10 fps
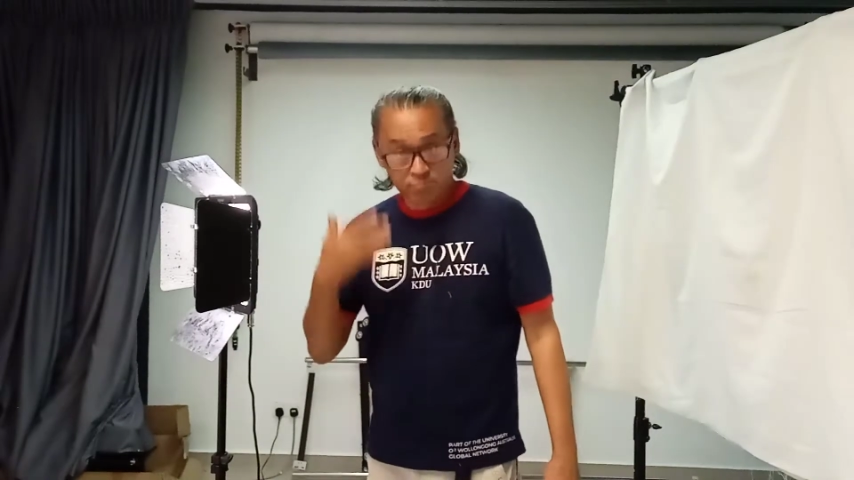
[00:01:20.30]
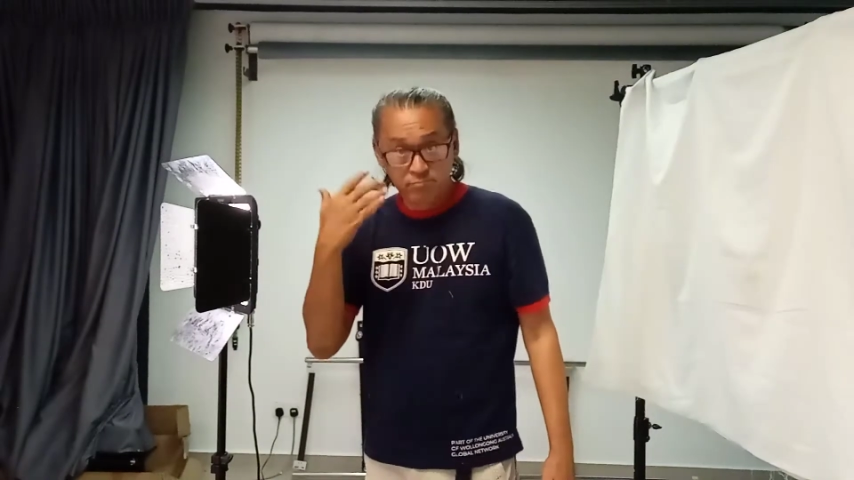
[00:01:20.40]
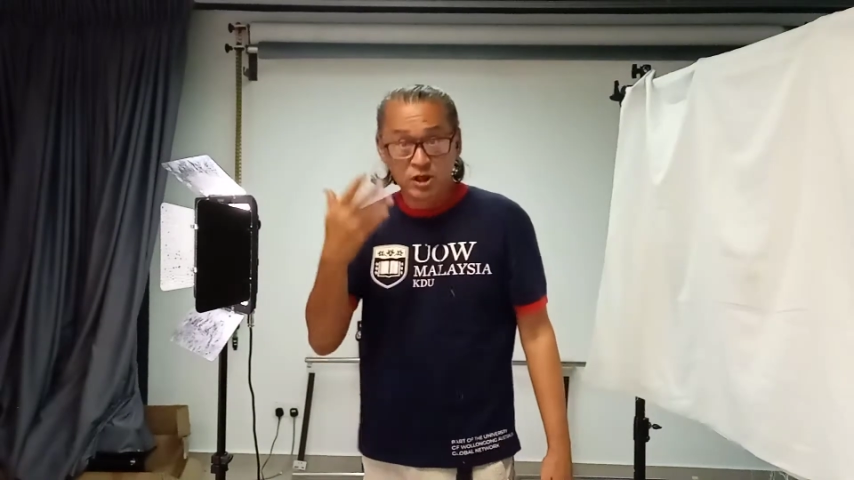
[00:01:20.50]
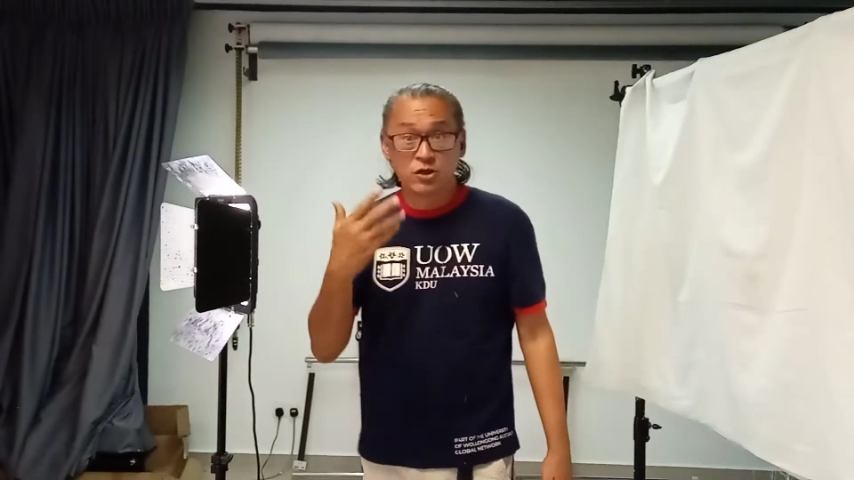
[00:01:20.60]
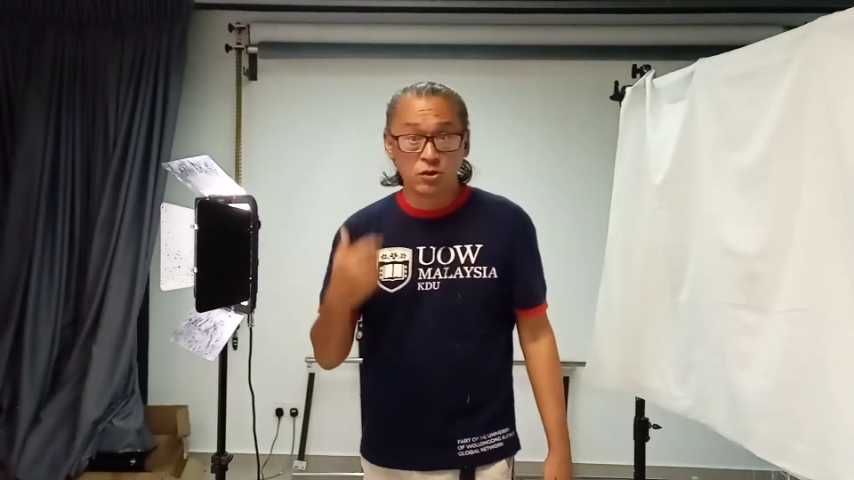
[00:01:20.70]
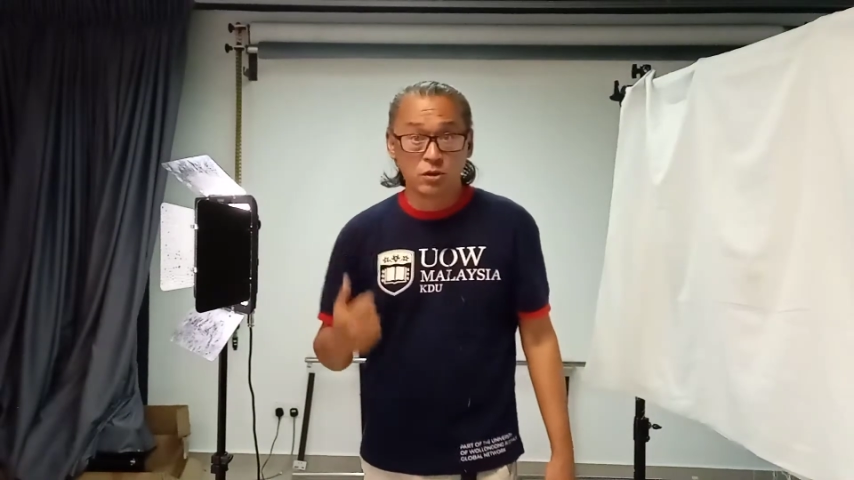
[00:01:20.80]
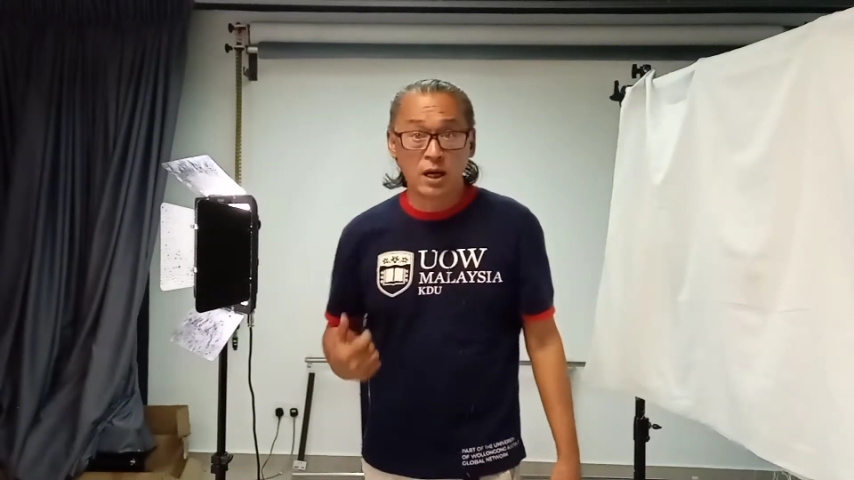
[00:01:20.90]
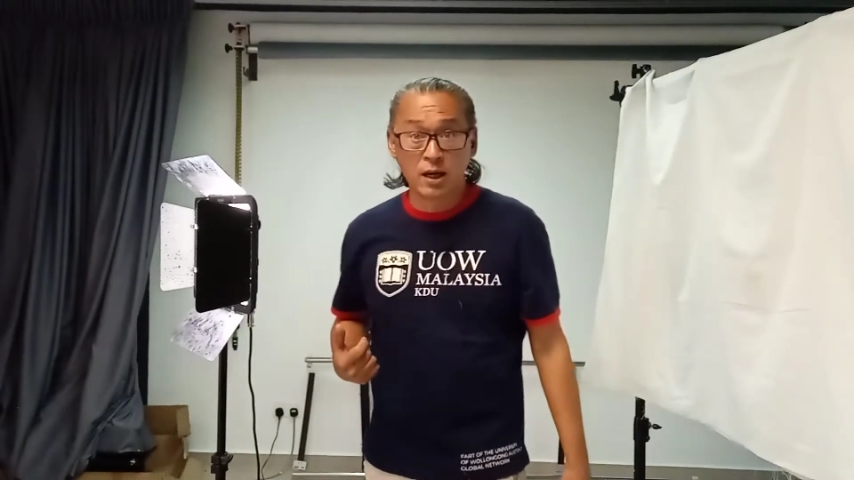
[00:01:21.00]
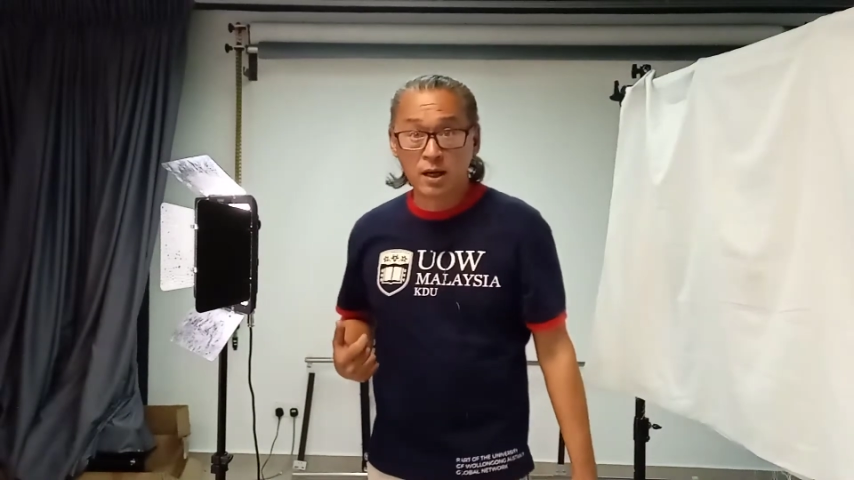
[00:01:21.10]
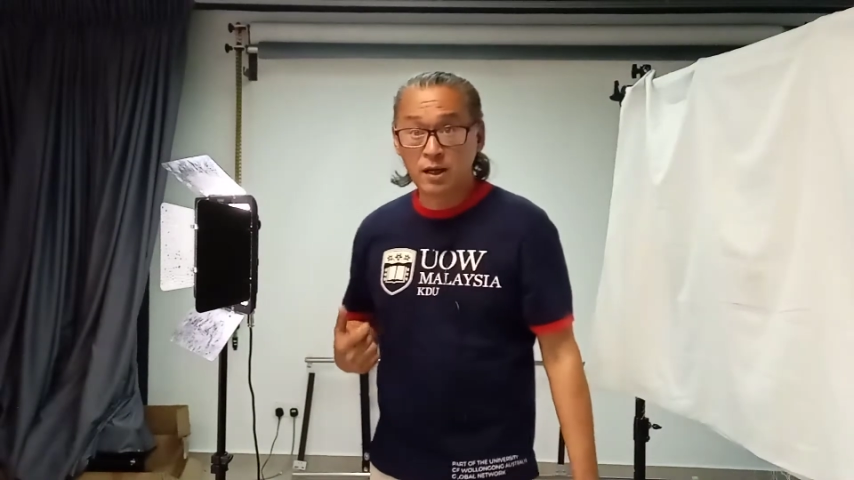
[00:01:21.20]
think
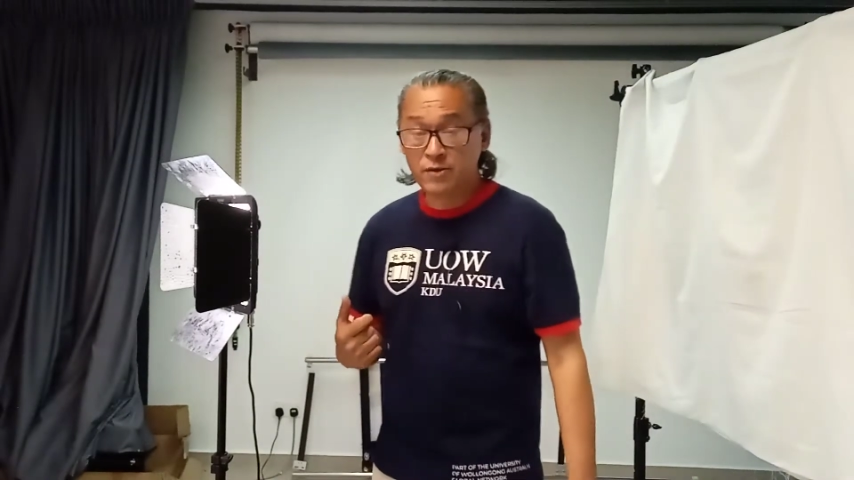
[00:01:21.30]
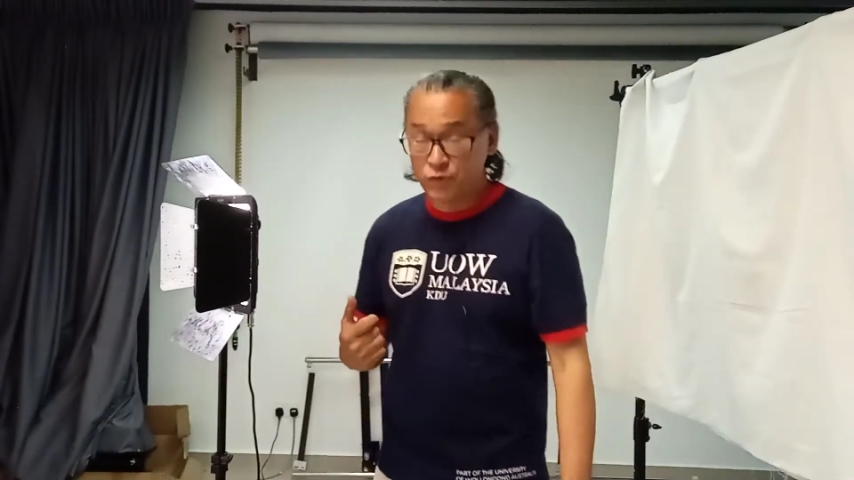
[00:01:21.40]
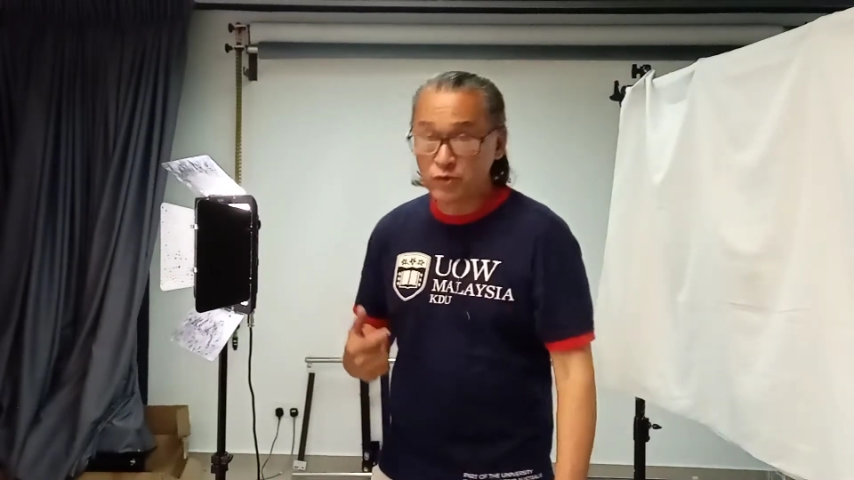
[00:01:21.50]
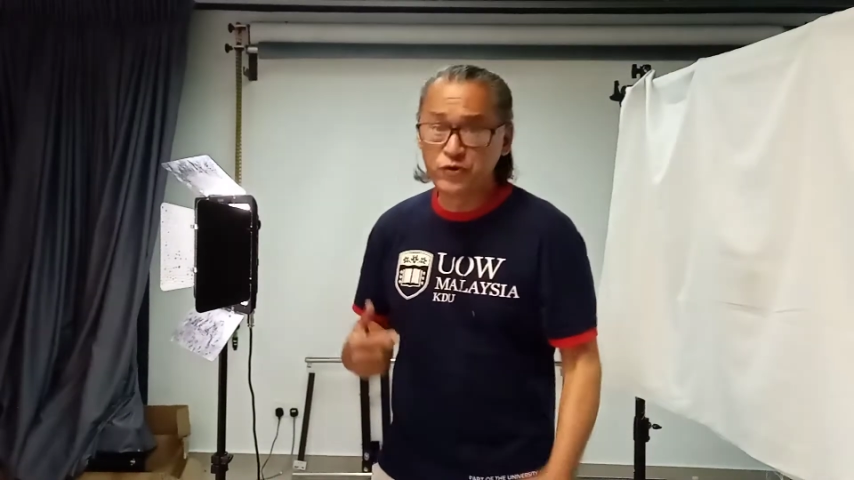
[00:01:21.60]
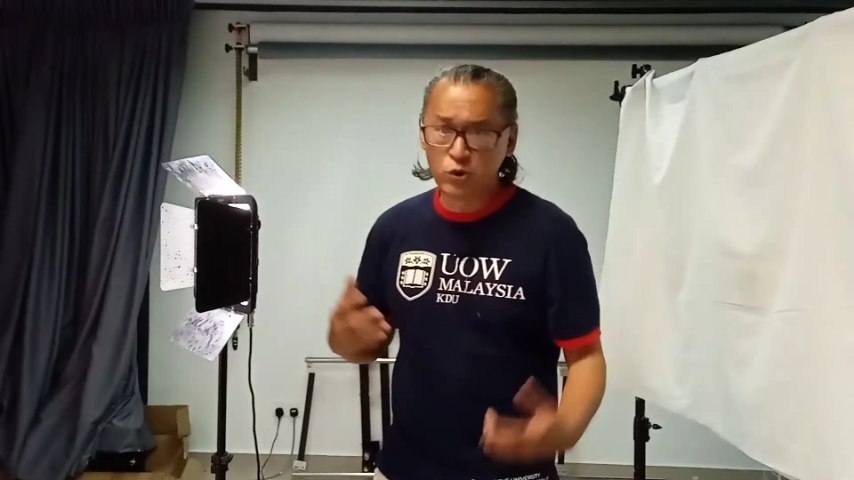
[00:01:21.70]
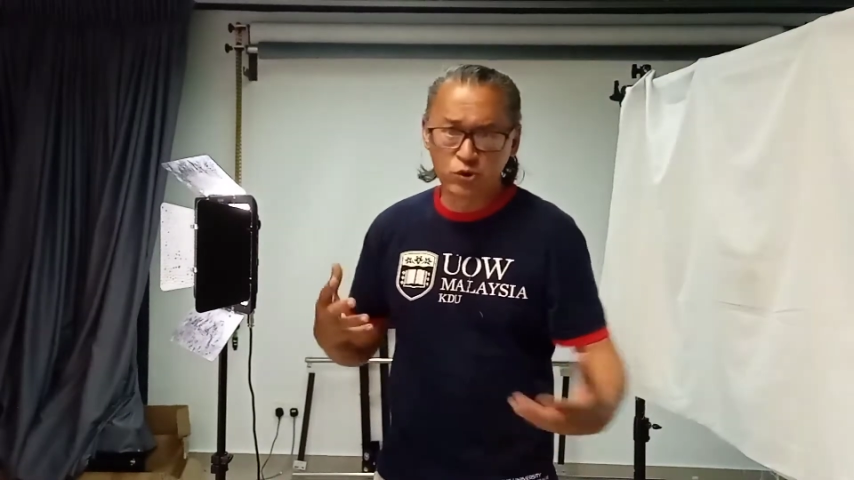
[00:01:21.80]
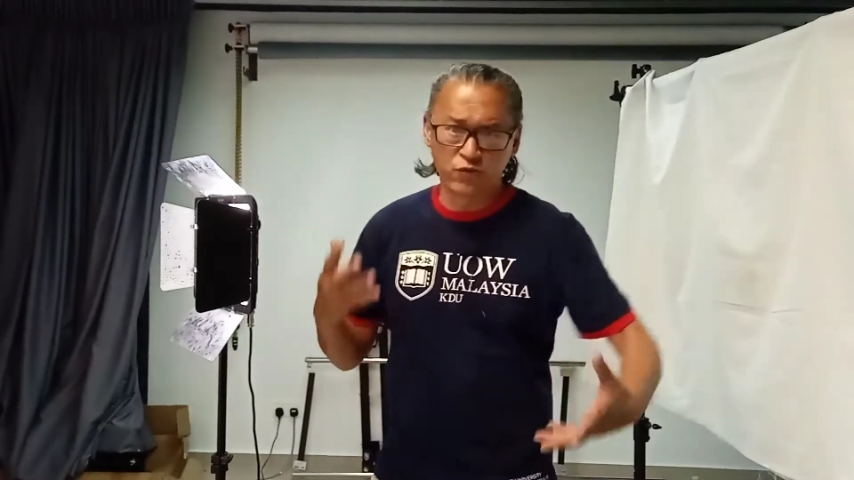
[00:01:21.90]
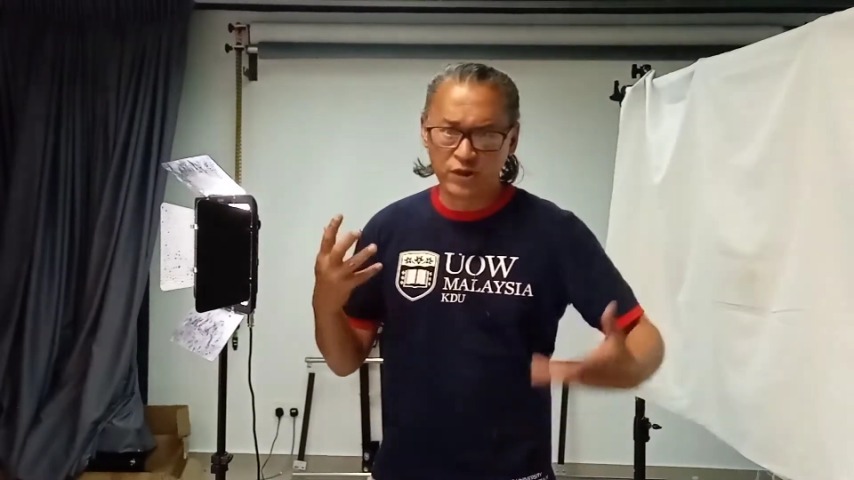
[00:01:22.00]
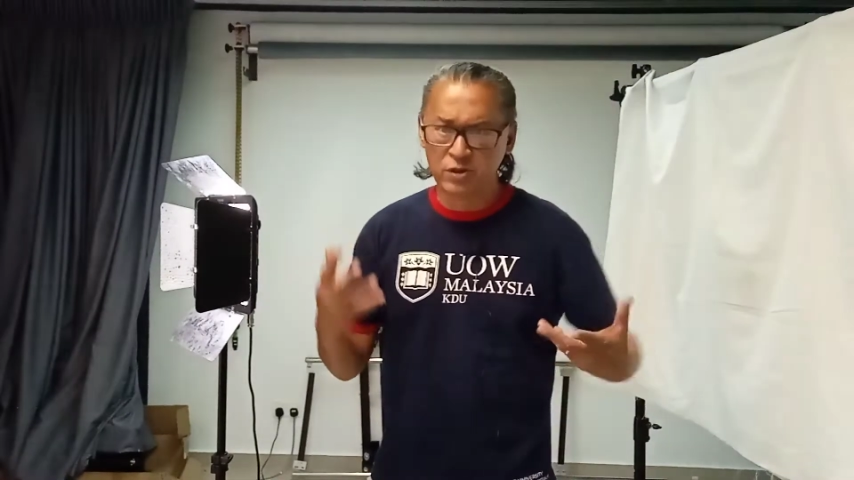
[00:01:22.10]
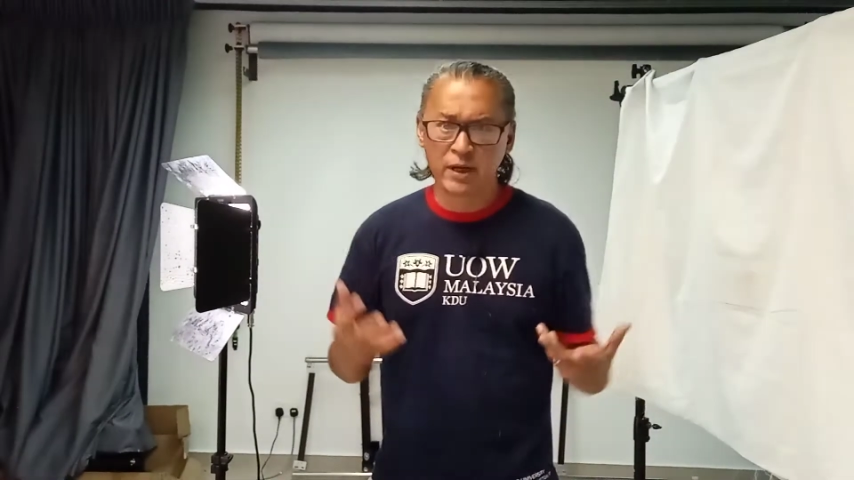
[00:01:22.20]
if you've used
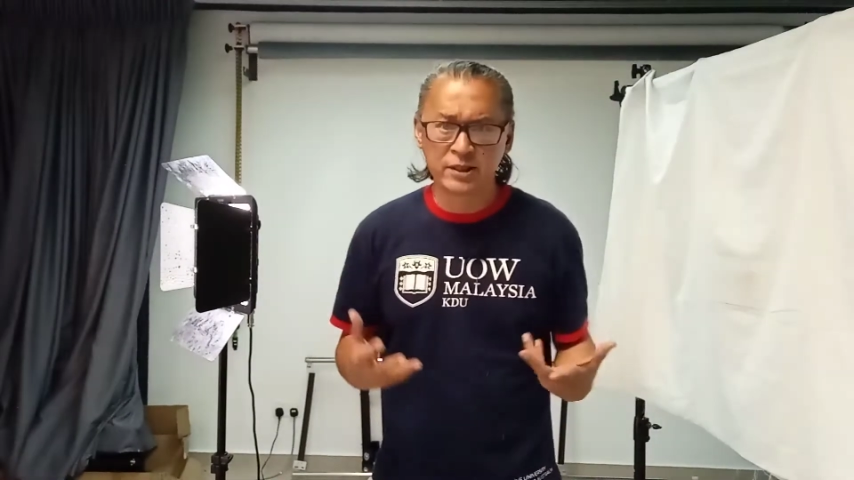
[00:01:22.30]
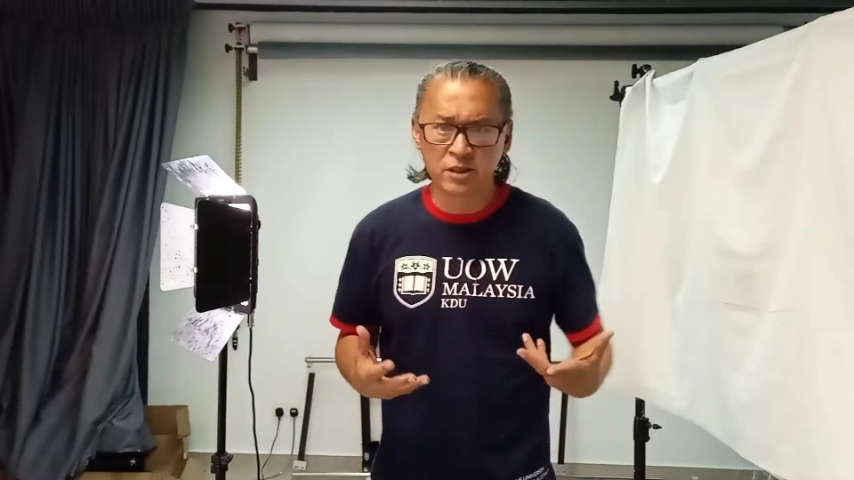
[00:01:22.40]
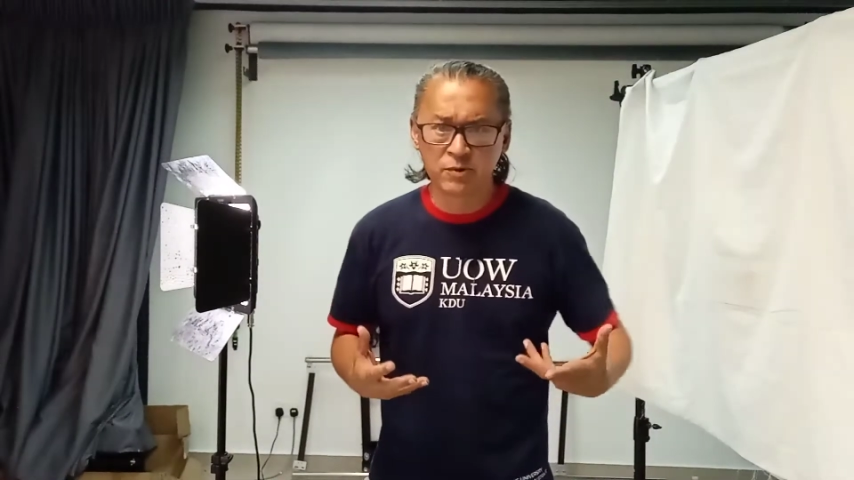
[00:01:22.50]
video lighting